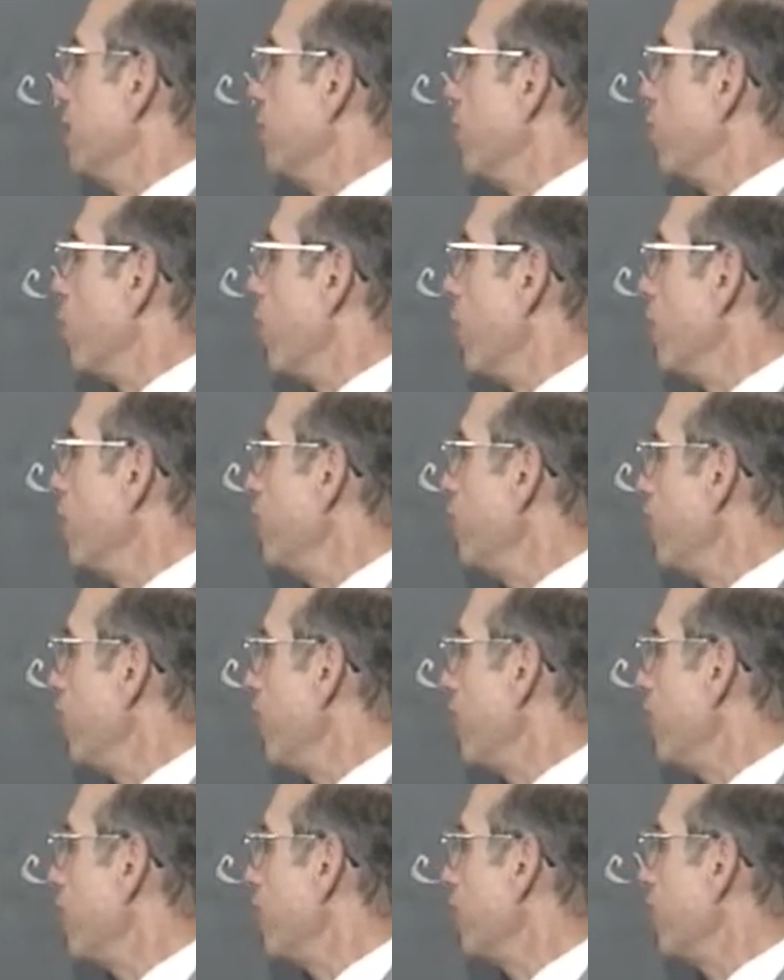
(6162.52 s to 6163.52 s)

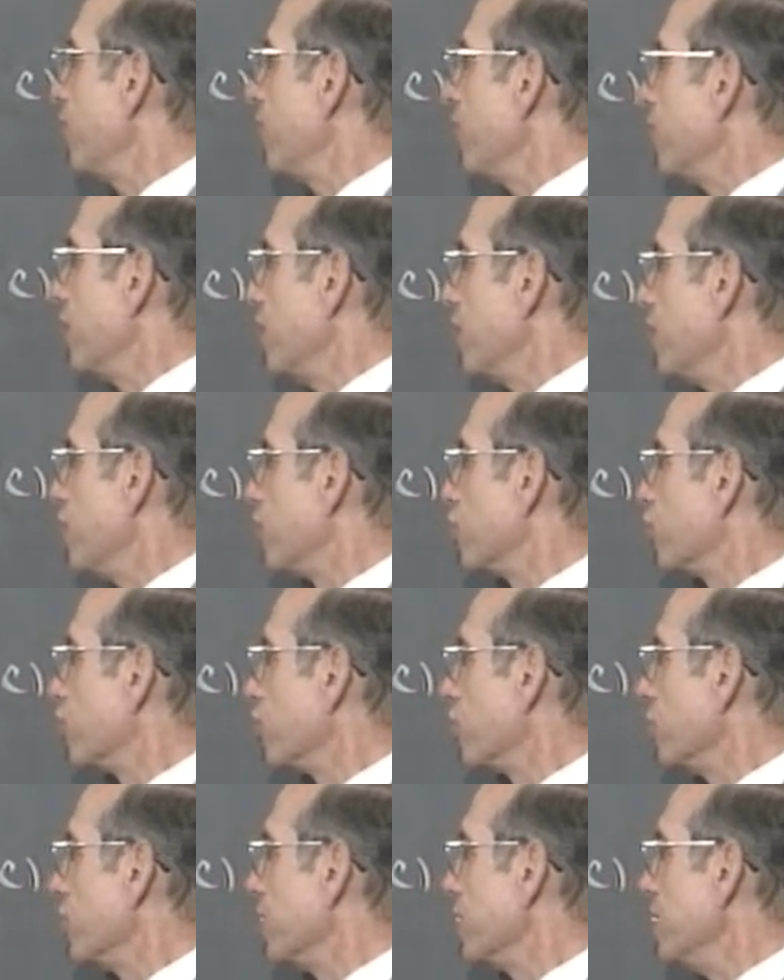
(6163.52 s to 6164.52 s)
1/5
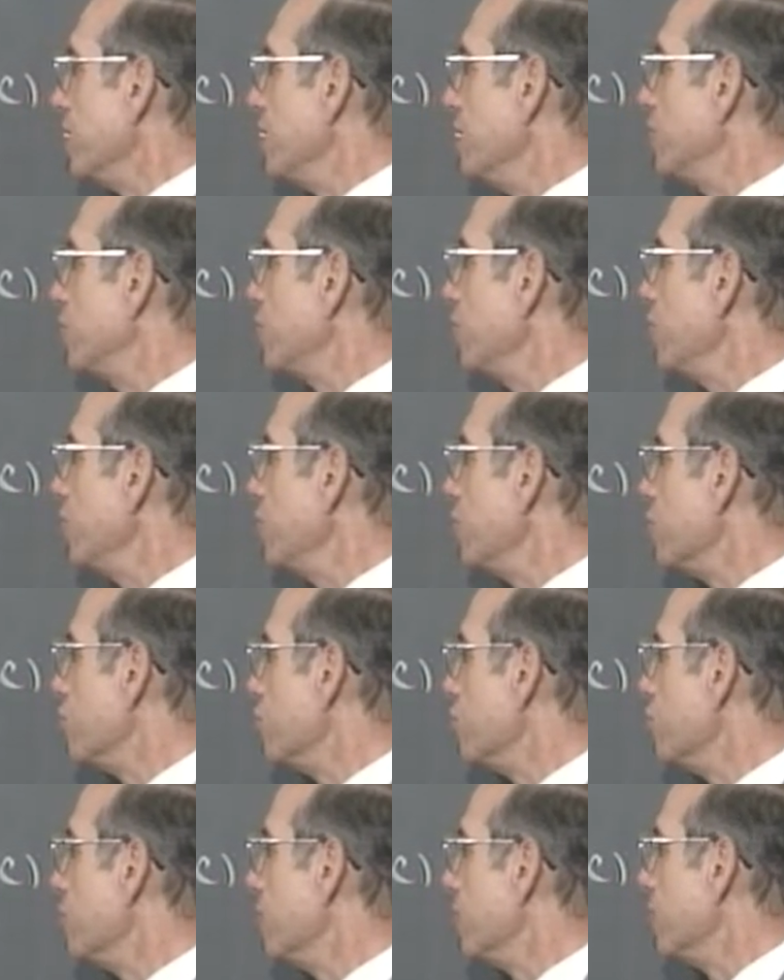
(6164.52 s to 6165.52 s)
integral e to the
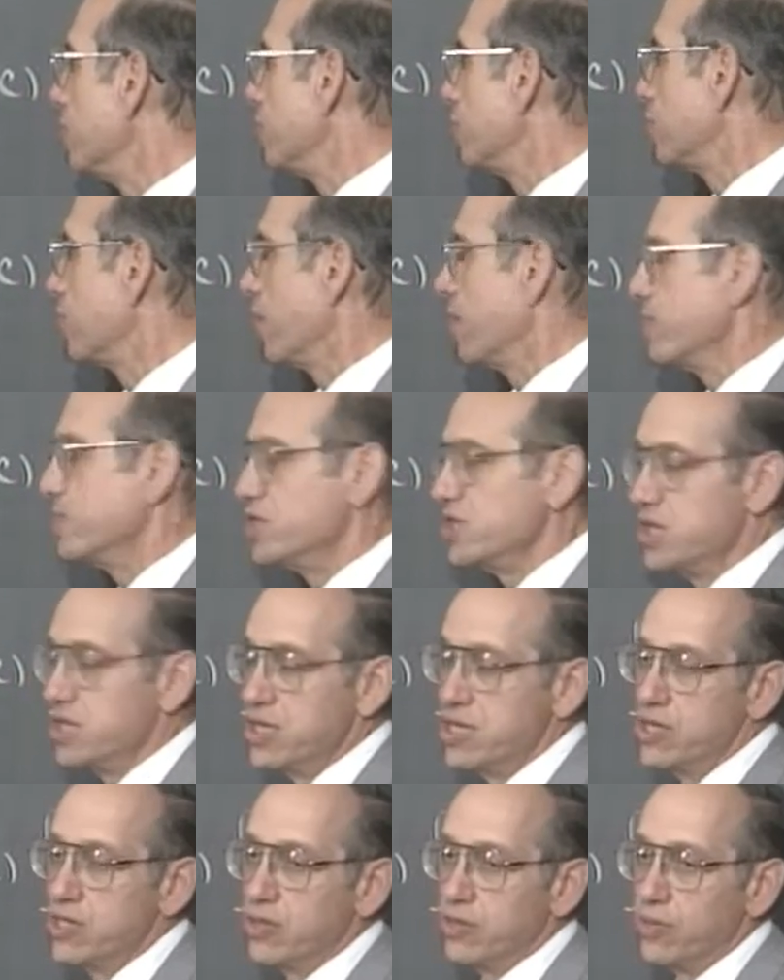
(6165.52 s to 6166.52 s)
u times
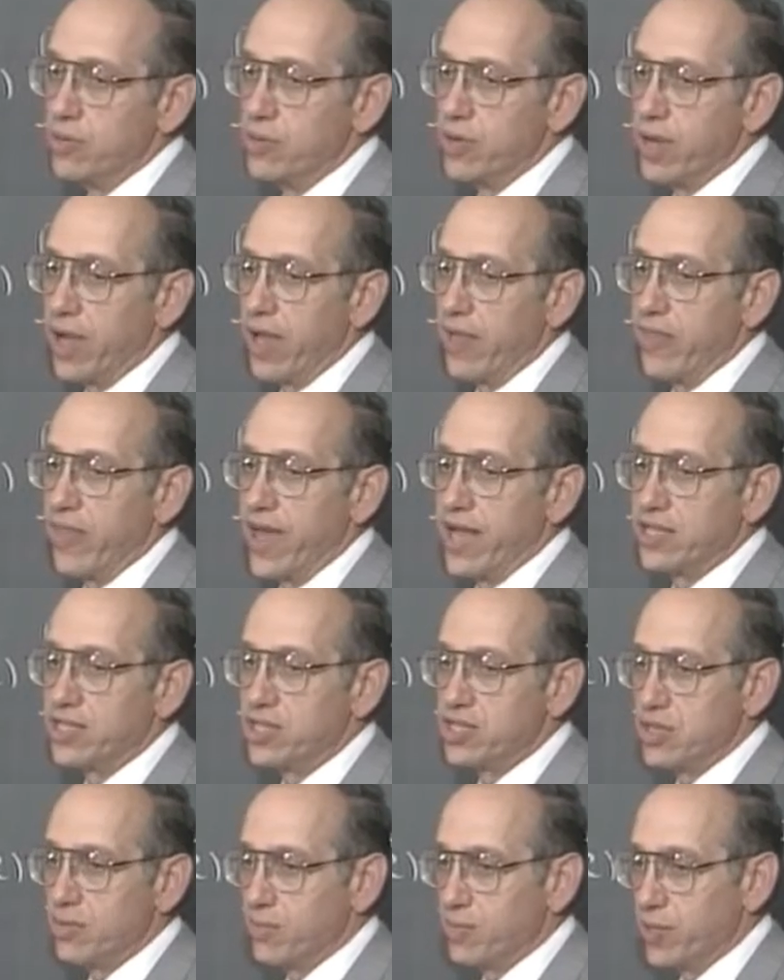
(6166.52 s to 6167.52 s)
du, and that's
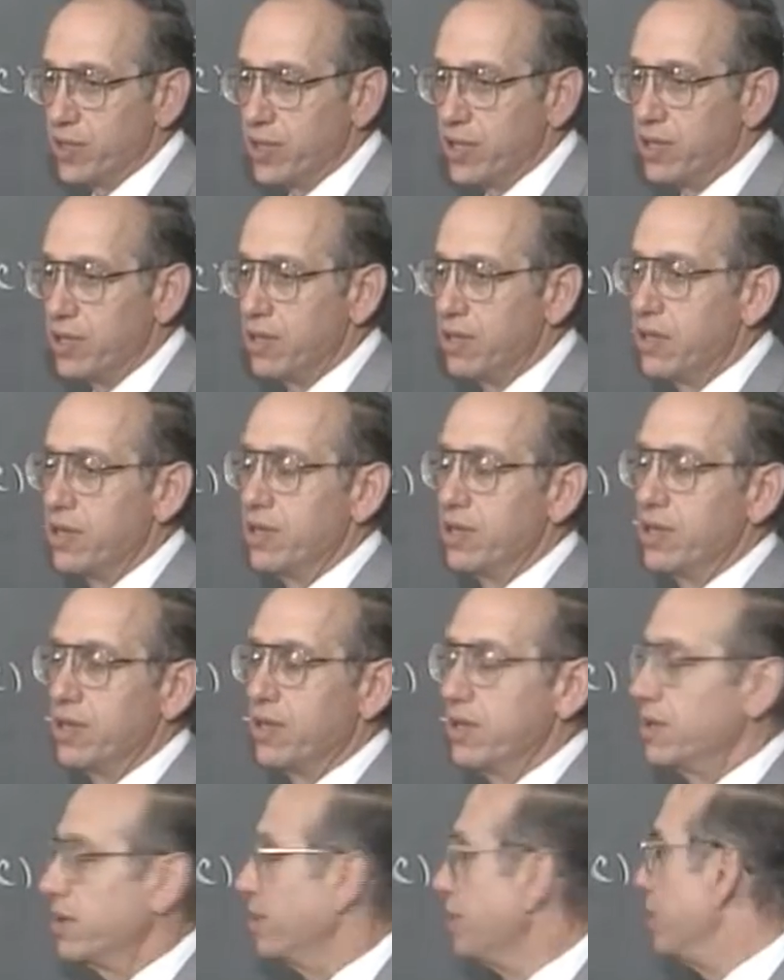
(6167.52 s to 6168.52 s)
simply
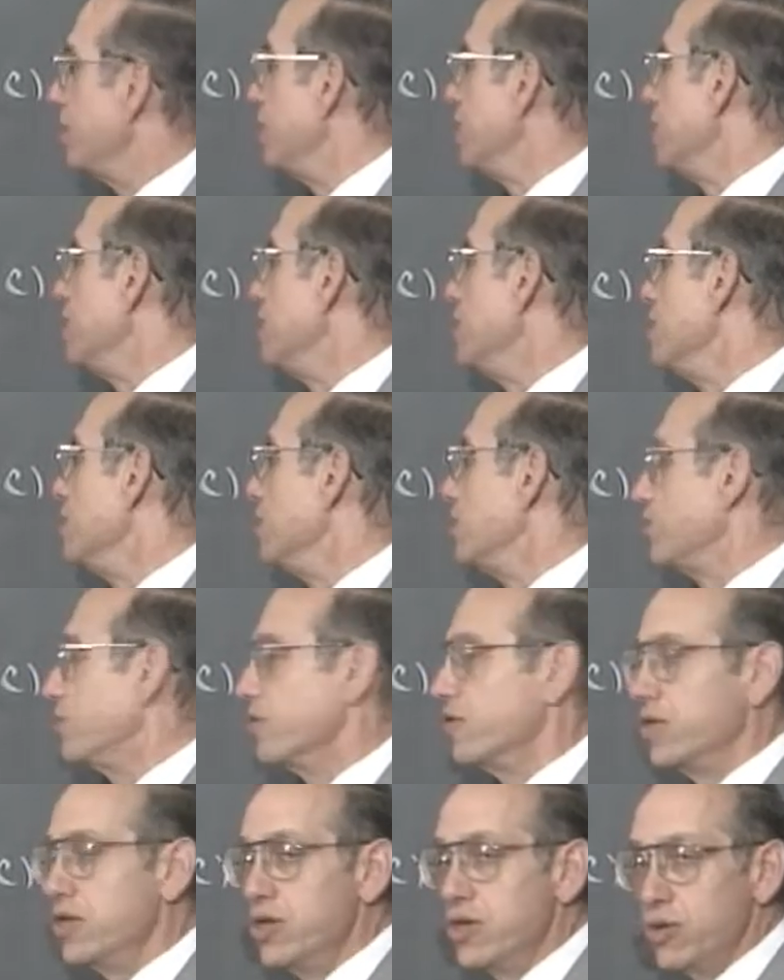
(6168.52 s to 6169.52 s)
e to
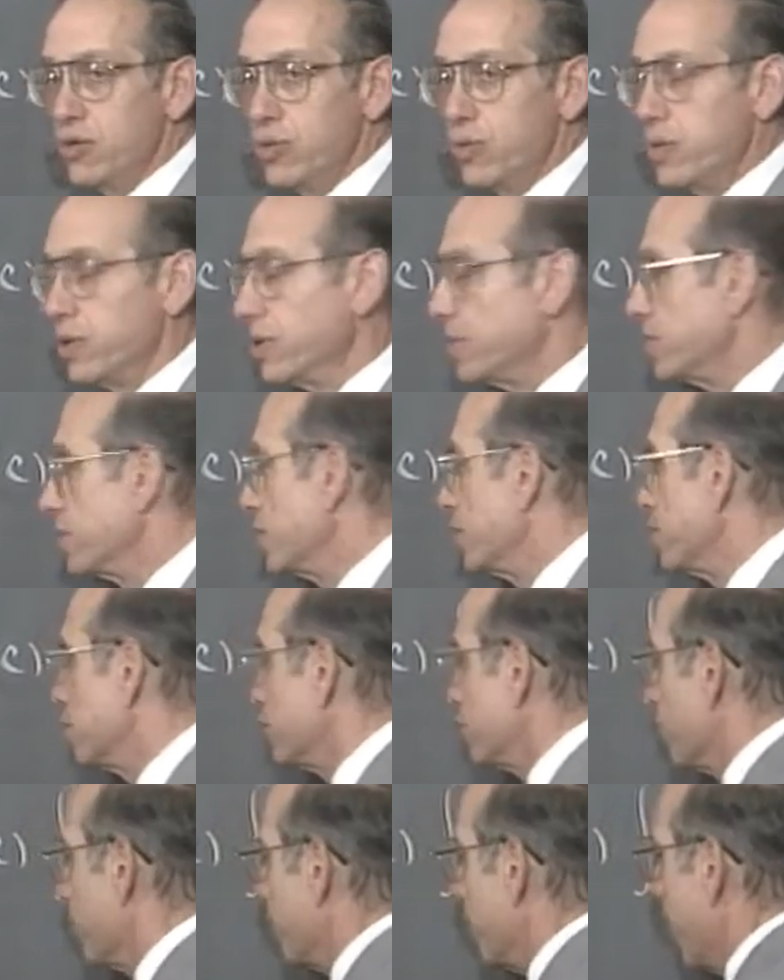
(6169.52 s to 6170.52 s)
the u.
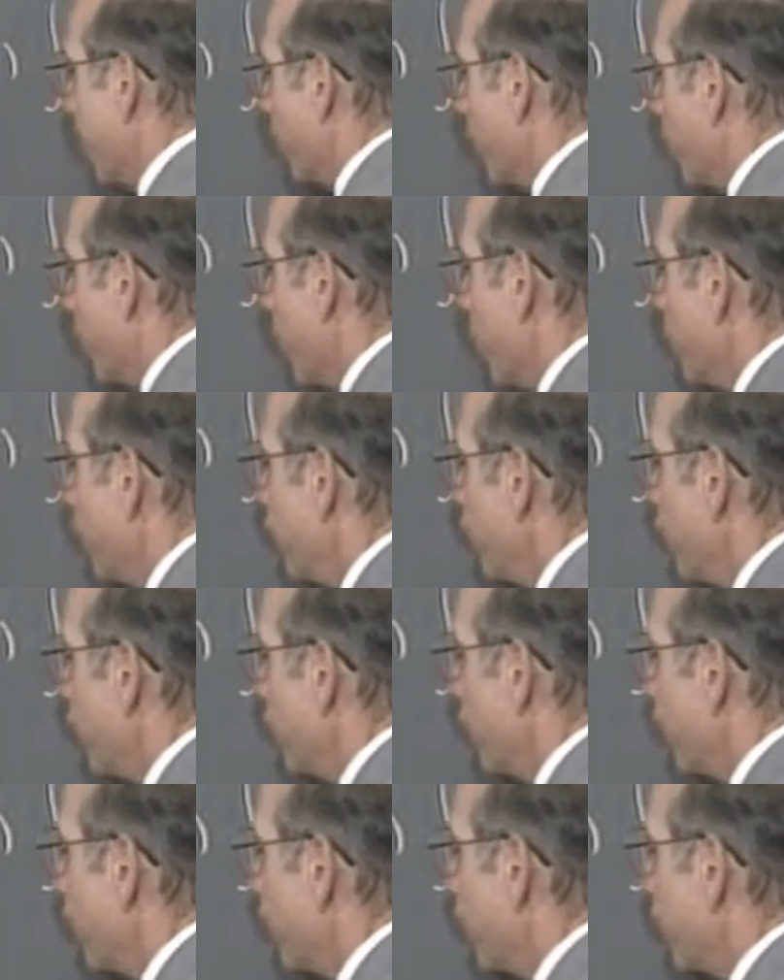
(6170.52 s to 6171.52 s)
So we have
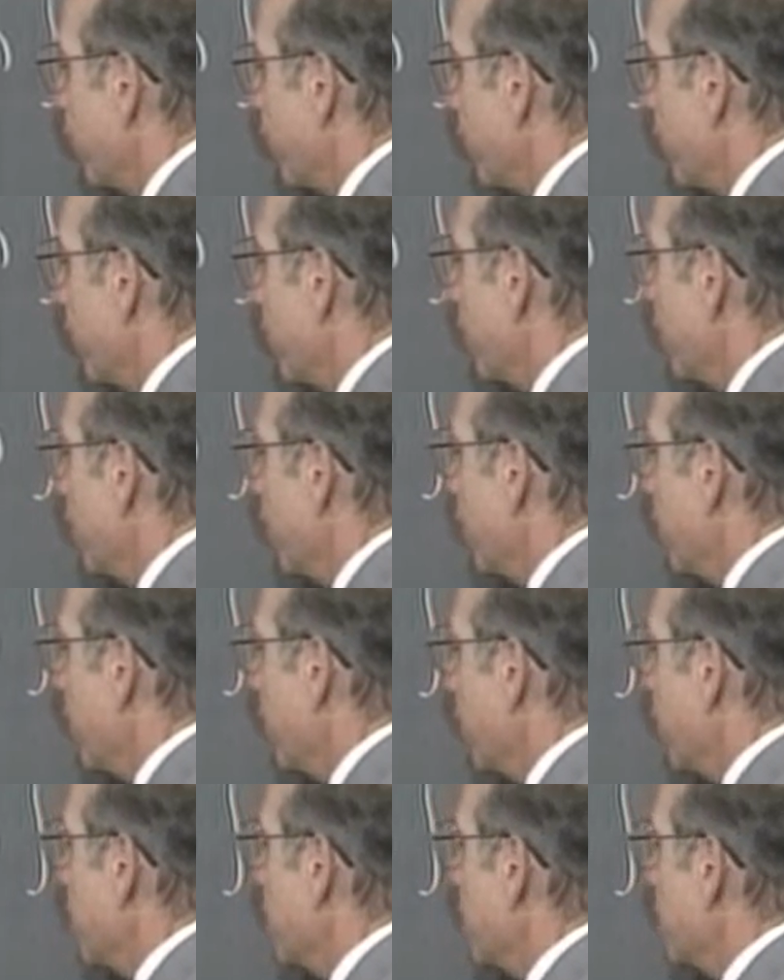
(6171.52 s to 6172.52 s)
1/5
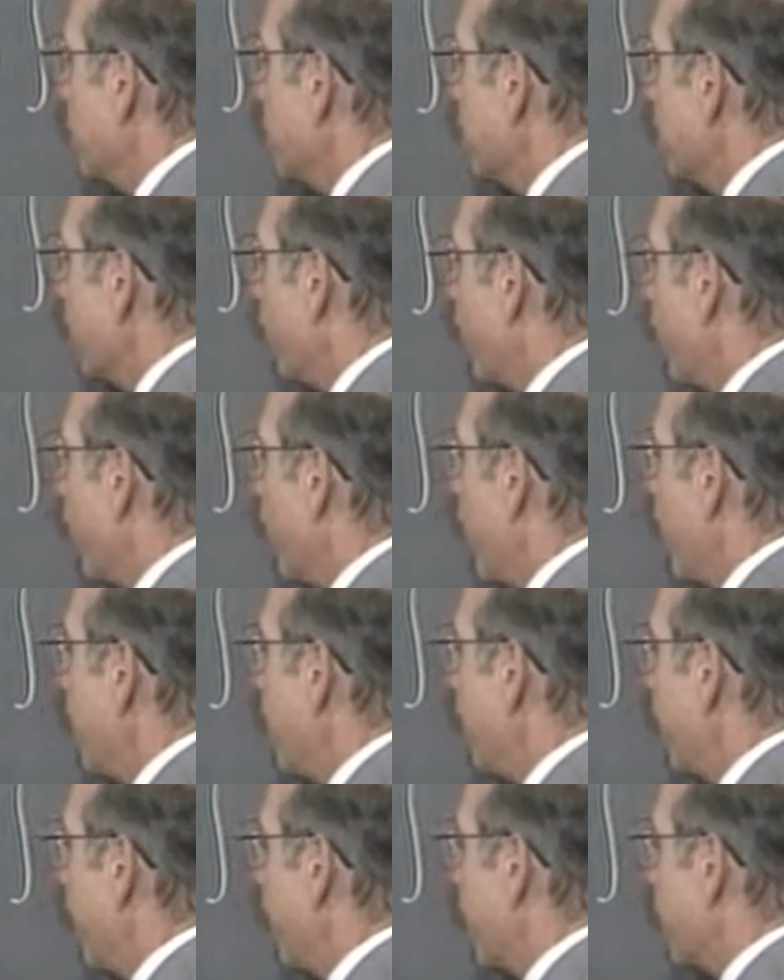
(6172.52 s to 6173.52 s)
e to the
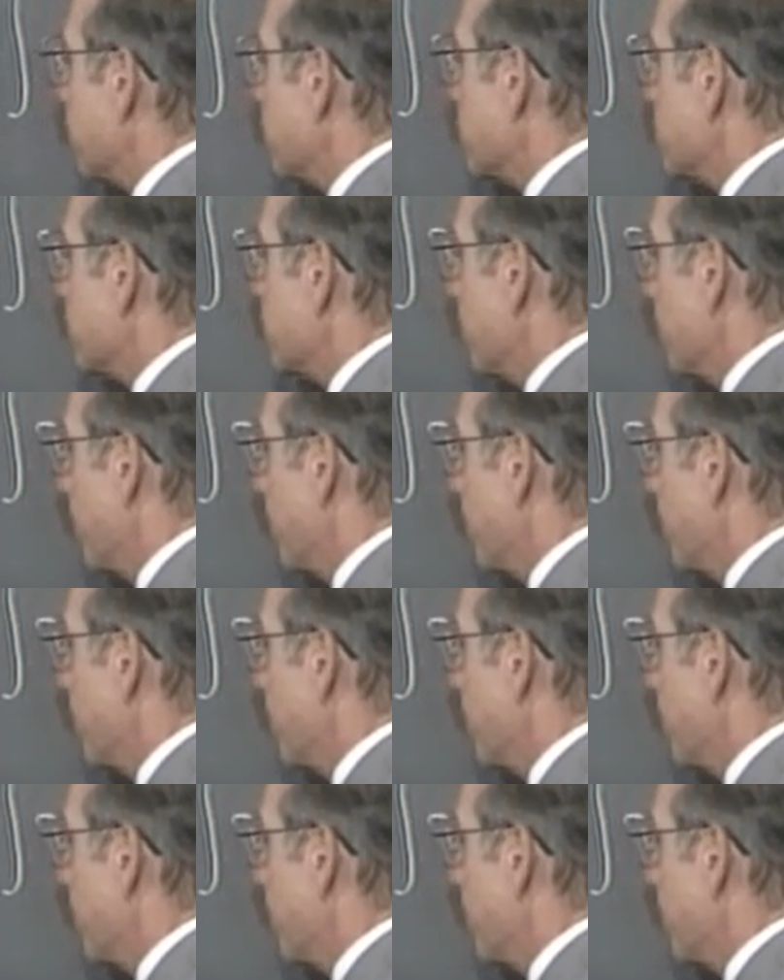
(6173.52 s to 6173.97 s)
5x